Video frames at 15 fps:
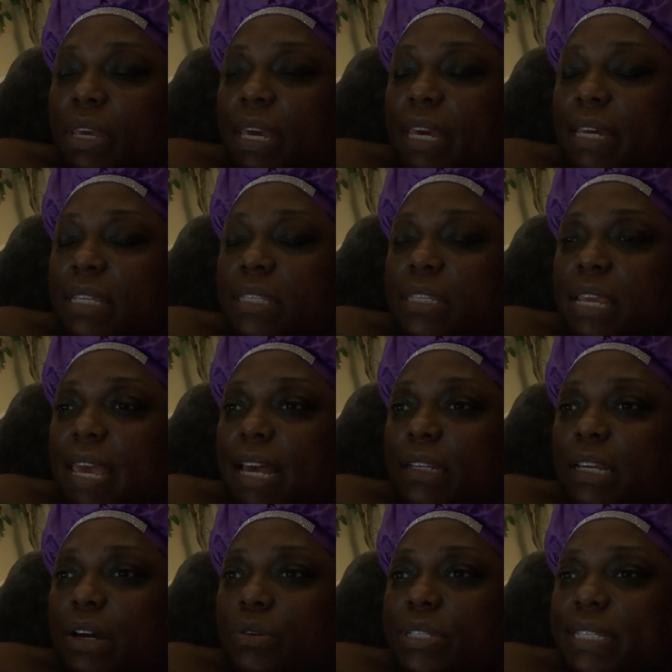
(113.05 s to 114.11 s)
it's
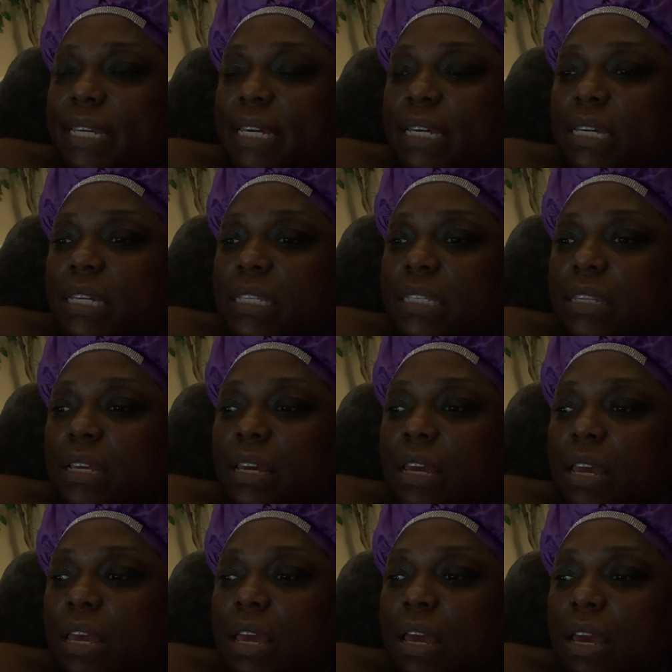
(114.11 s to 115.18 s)
LLCs.
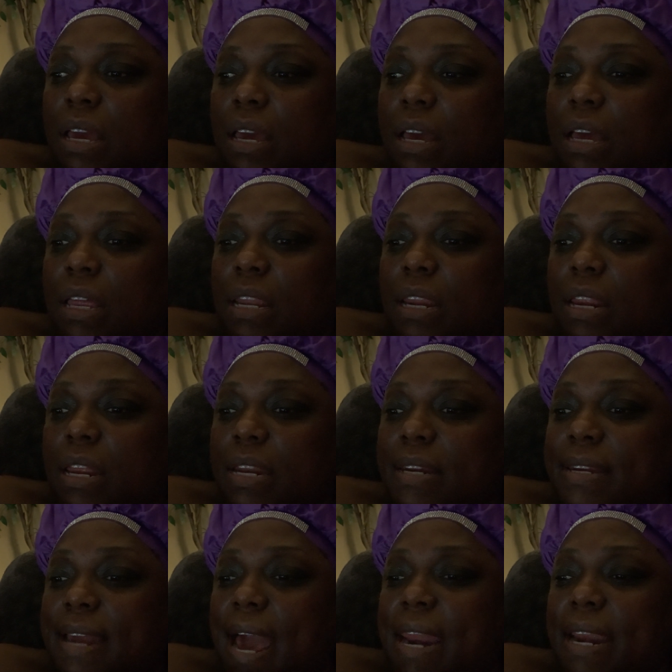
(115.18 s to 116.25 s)

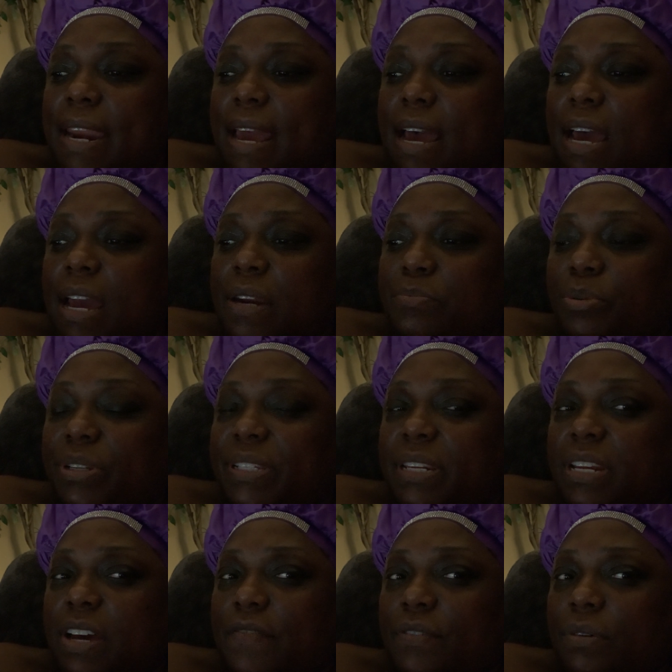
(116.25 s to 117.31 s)

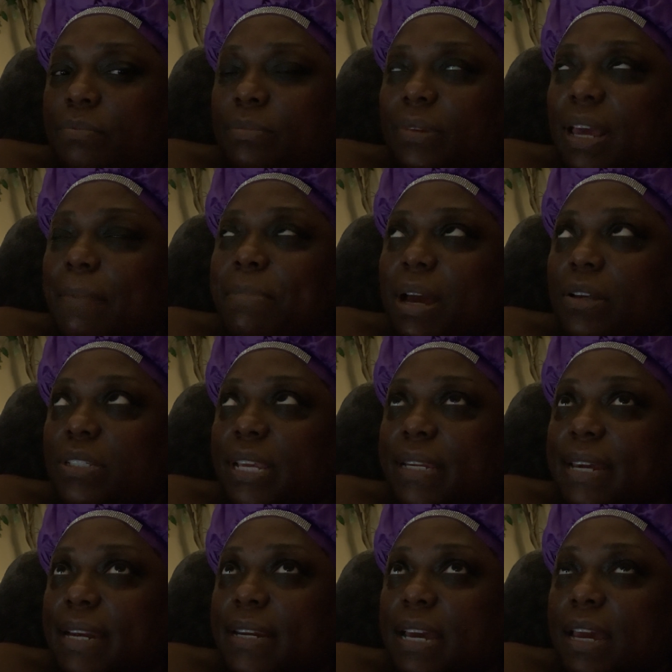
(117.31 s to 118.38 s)
99% of them, I'm not going to say
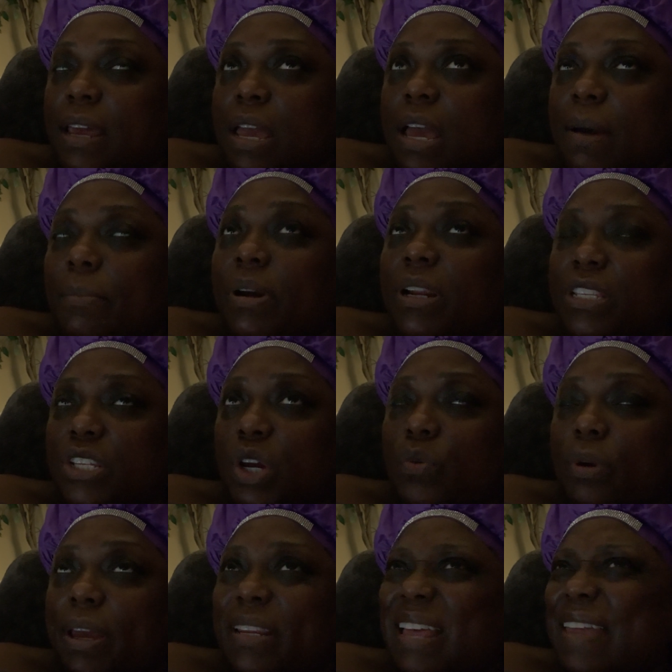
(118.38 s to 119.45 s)
99, but
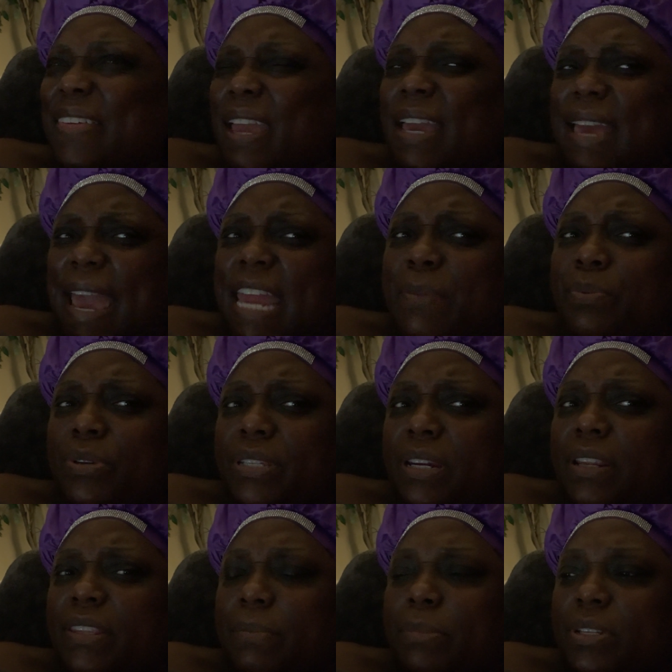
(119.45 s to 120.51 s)
I think
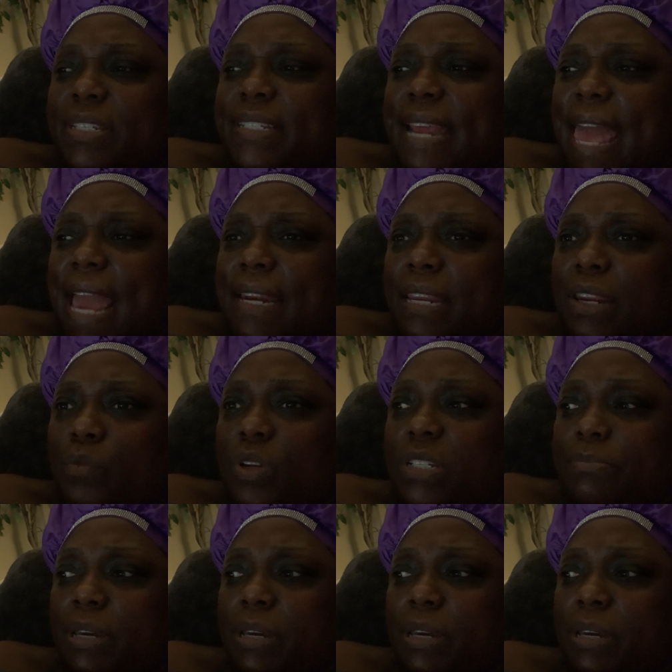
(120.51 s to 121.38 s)
80% of them are stagnant, which